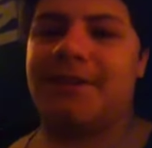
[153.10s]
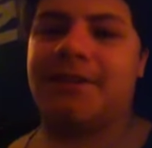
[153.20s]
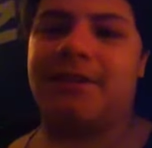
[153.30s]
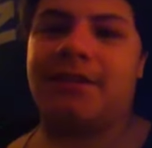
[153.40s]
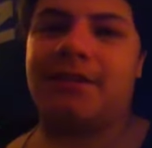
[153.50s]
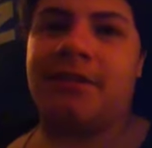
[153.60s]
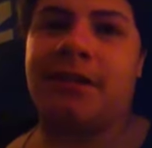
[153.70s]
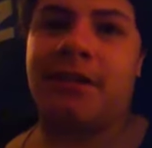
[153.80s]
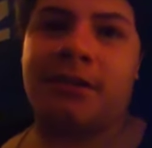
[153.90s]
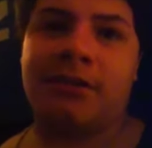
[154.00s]

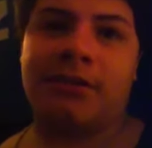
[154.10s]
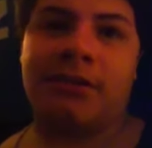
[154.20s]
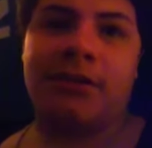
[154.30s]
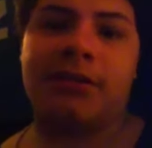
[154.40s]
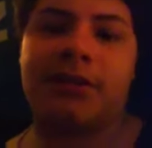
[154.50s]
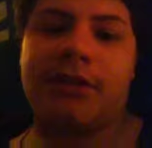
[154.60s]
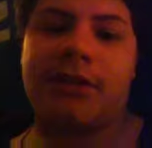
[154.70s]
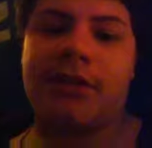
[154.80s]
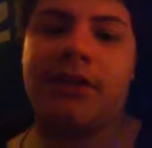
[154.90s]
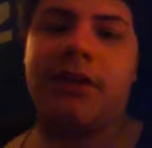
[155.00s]
Alright, I'll see you guys
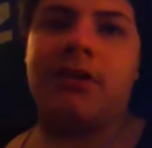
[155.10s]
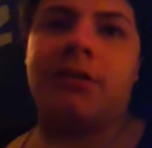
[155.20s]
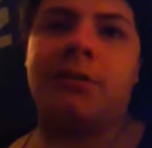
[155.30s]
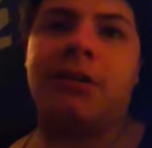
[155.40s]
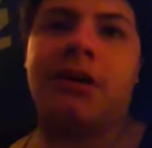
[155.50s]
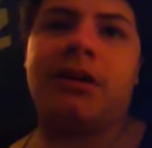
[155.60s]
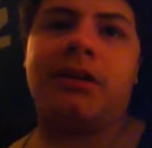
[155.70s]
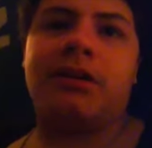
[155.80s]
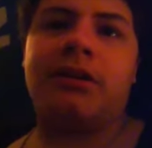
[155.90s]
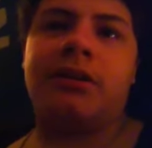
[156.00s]
later. Uh, bye.
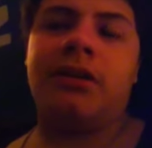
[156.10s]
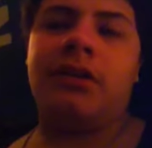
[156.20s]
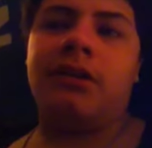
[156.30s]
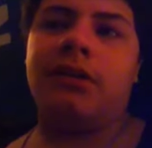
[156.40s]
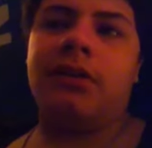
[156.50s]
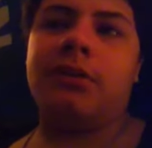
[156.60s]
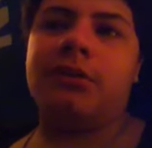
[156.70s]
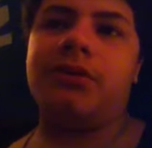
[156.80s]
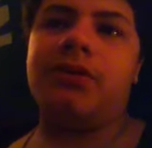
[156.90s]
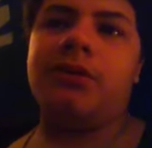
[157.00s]
Or I will
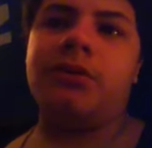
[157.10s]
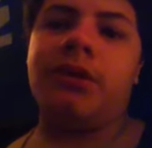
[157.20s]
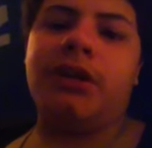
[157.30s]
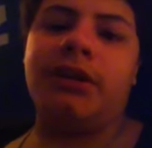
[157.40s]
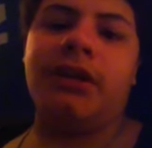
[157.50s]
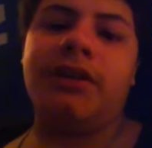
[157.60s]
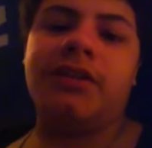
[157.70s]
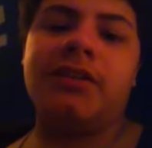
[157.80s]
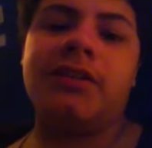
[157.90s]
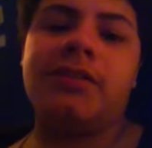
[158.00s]
see you later,
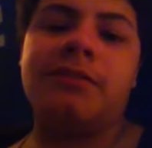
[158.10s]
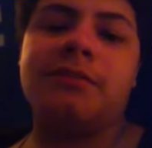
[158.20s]
gangsters.